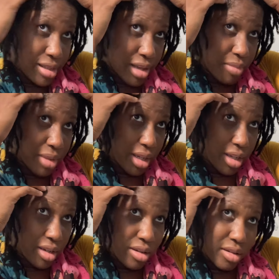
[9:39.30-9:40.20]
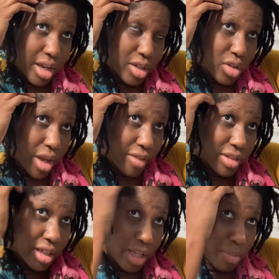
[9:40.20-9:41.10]
something that you have
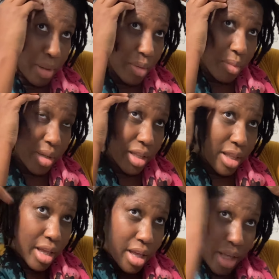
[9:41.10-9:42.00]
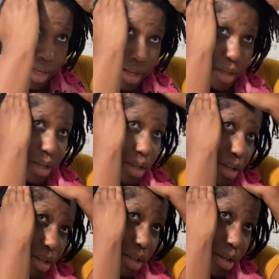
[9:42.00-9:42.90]
to keep up with,
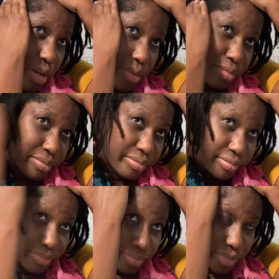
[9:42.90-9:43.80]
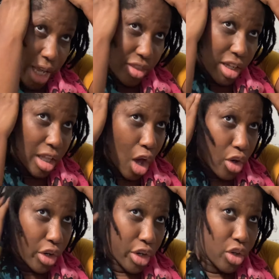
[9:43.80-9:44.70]
and the
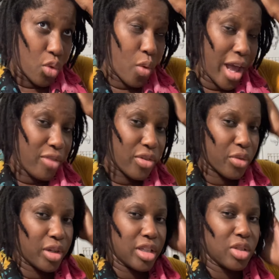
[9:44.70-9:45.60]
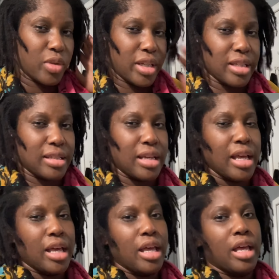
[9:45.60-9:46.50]
longer you wait for retwist,
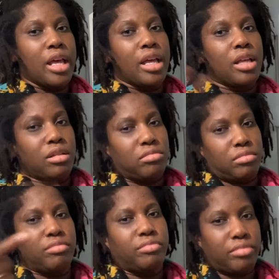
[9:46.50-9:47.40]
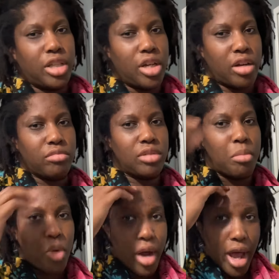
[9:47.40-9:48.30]
the
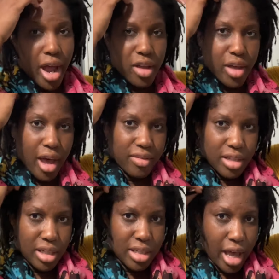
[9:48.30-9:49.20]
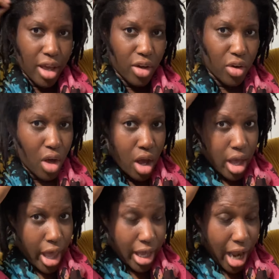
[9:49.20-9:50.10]
more hair you have to detangle.
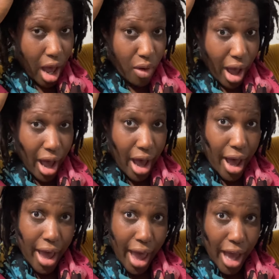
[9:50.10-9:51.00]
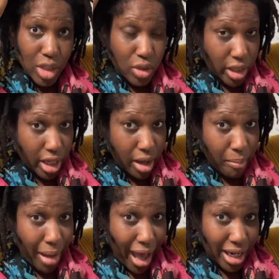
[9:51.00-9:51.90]
And how I actually
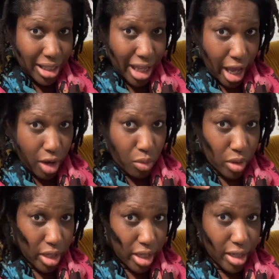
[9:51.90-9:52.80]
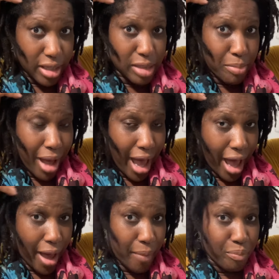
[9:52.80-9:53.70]
combated that was
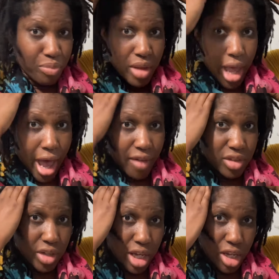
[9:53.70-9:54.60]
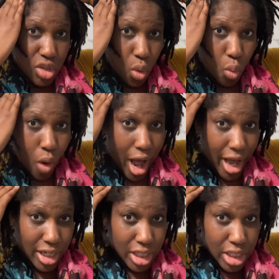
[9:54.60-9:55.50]
by, after each
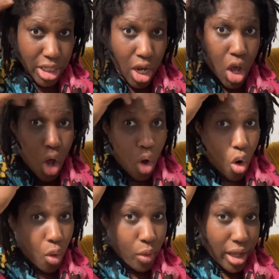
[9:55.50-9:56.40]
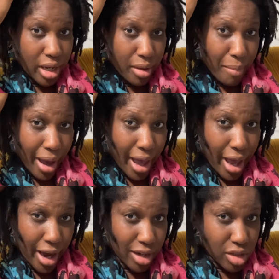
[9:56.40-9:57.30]
wash or wetting my
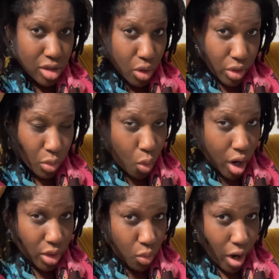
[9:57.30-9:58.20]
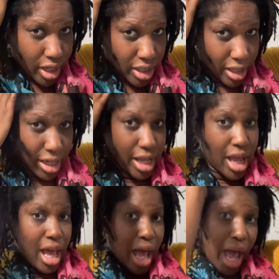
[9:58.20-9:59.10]
hair, water wash it,
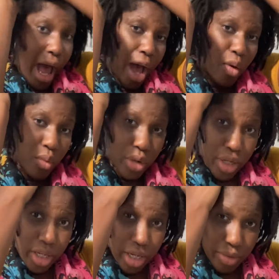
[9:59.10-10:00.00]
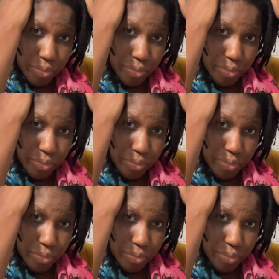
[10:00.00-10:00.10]
I would